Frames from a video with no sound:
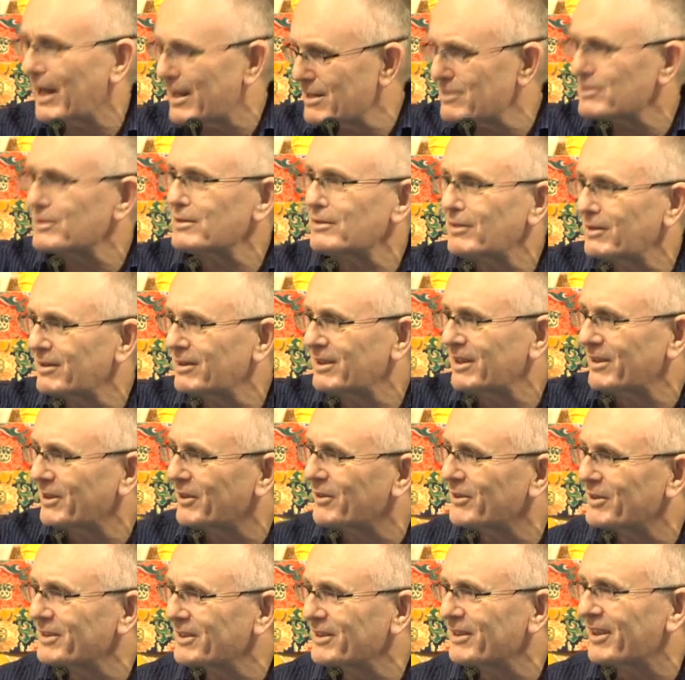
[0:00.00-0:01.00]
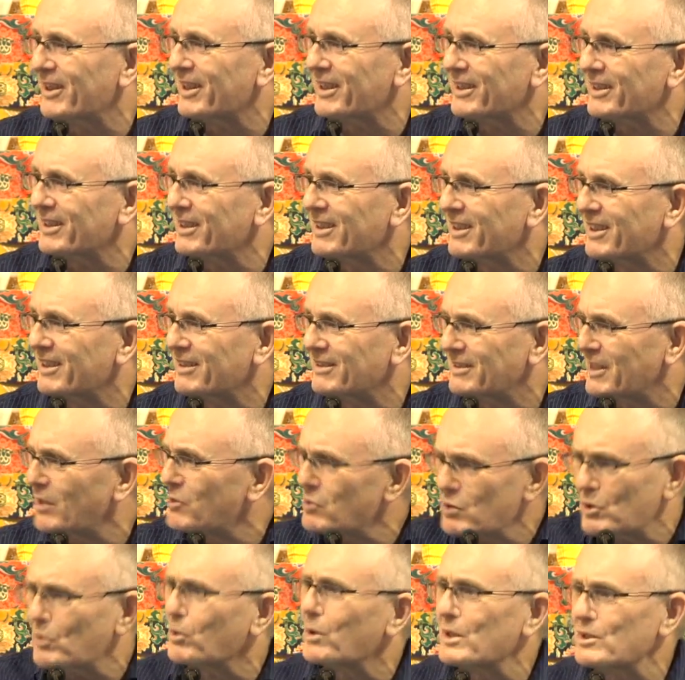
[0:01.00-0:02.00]
as it, no
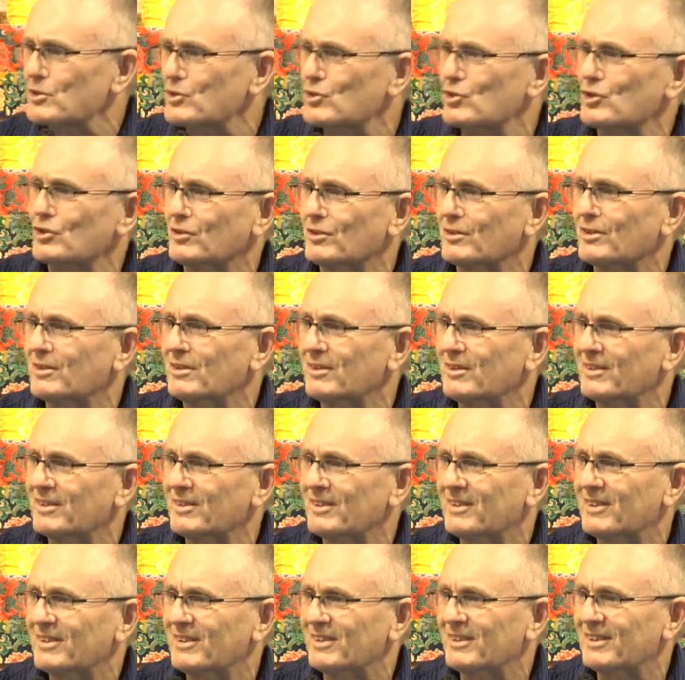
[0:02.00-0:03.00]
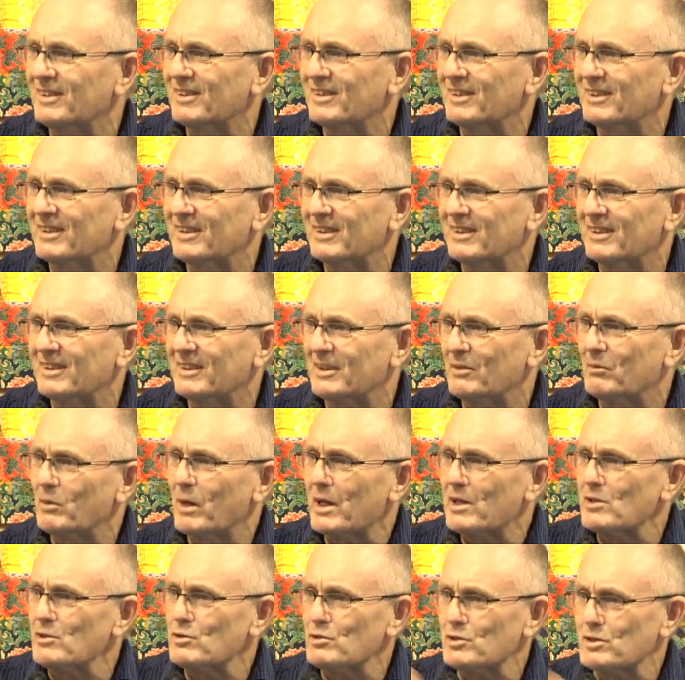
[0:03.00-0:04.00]
question. The way
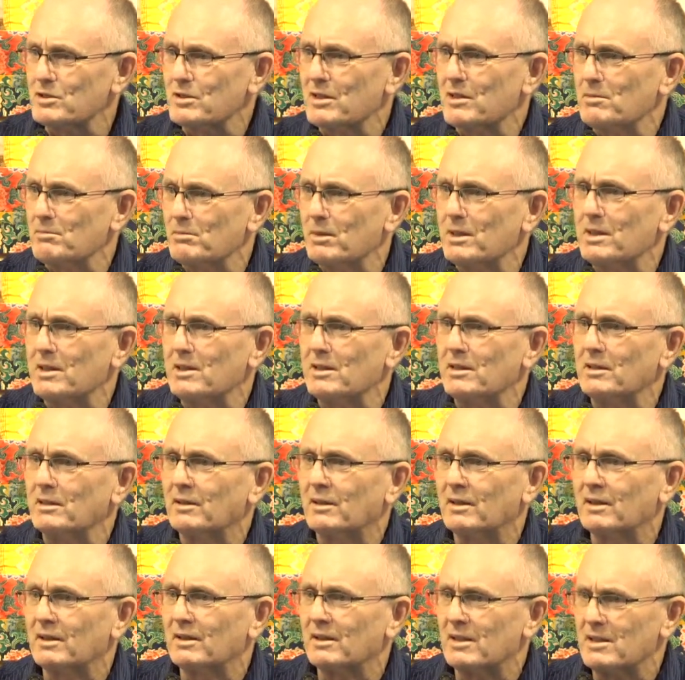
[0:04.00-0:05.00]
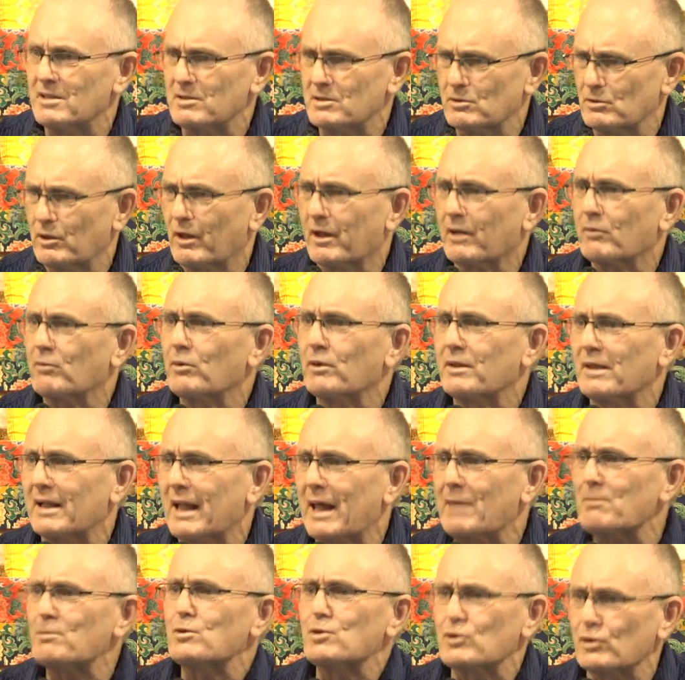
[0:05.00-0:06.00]
you see me is like with an
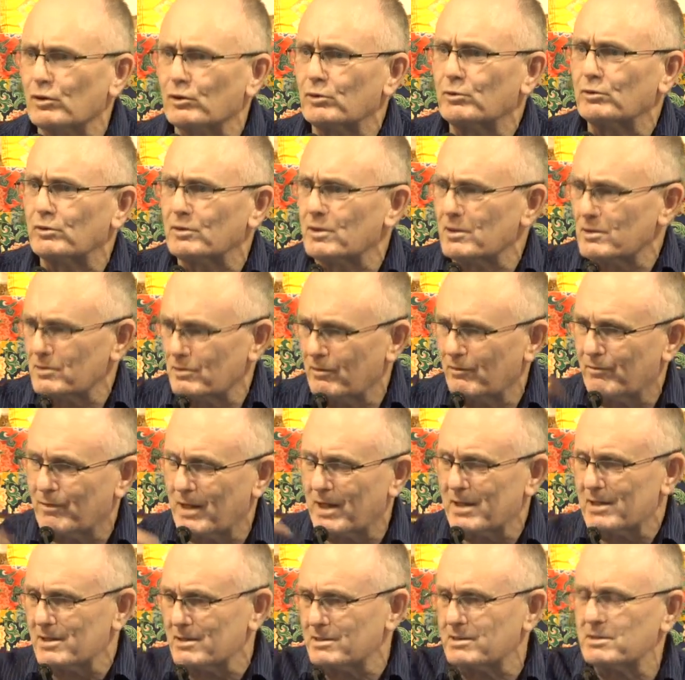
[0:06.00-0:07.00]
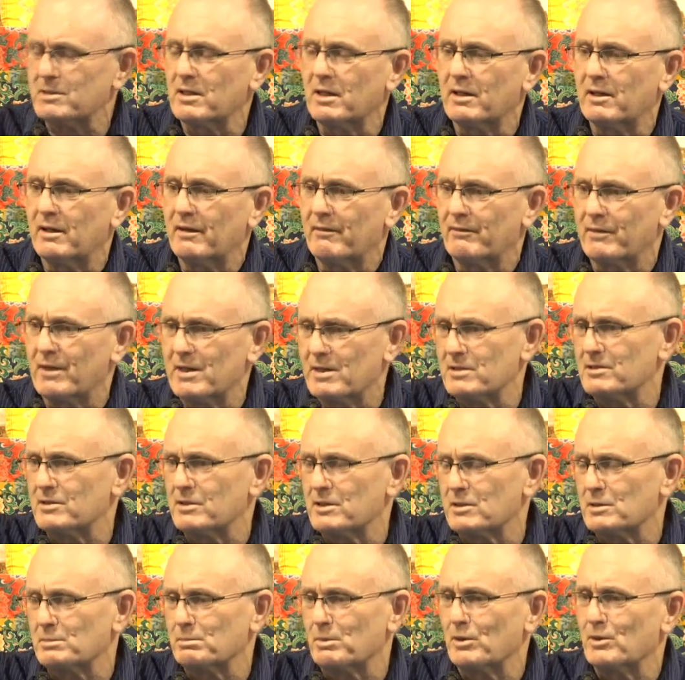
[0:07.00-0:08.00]
absoluteness of there's
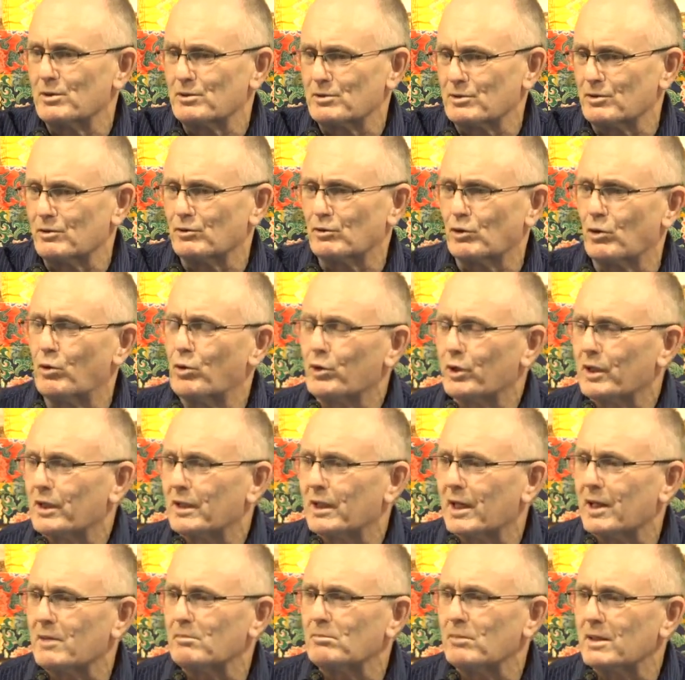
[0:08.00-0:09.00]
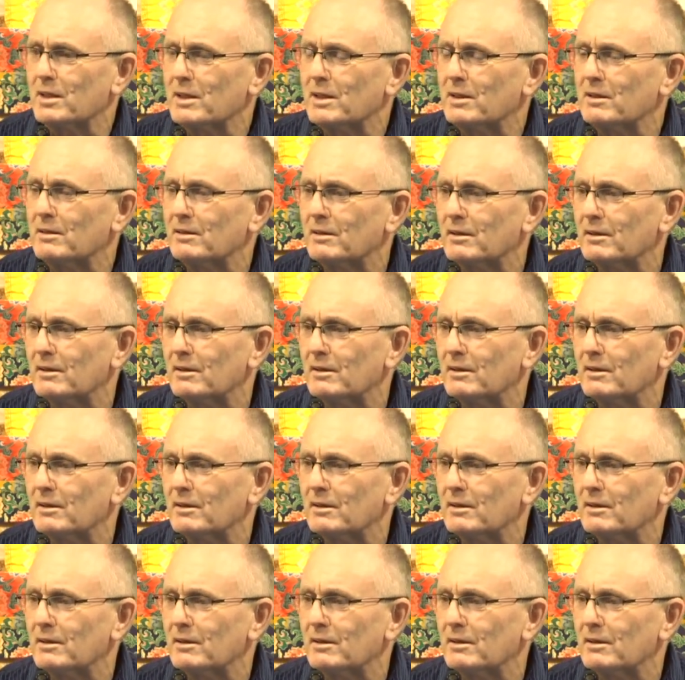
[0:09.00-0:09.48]
this person talking at me,